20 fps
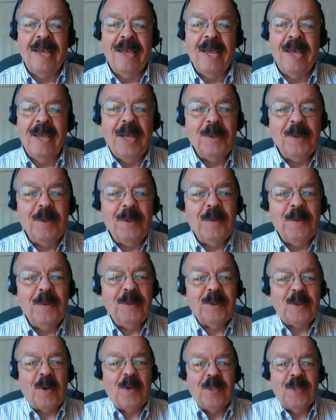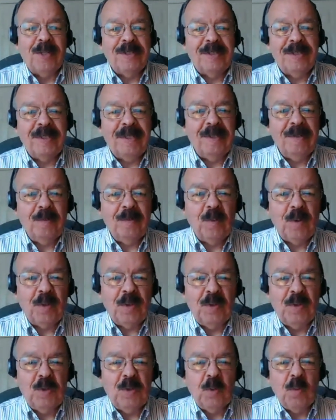Hello, this is Art Johnson
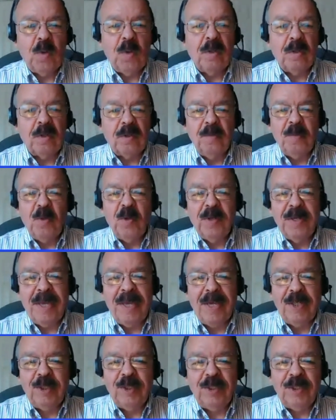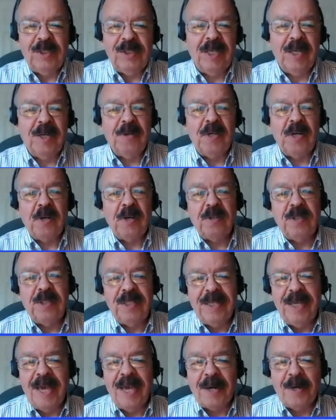with New World Communications here near
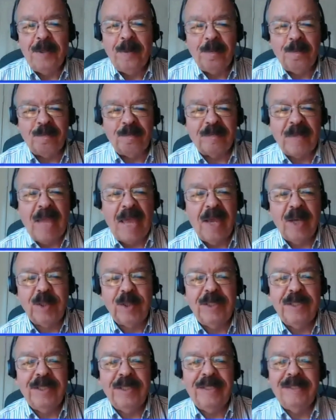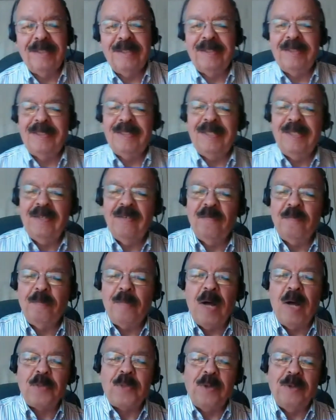Seattle, actually in the city of
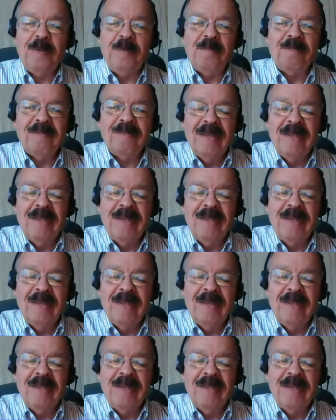Bothell.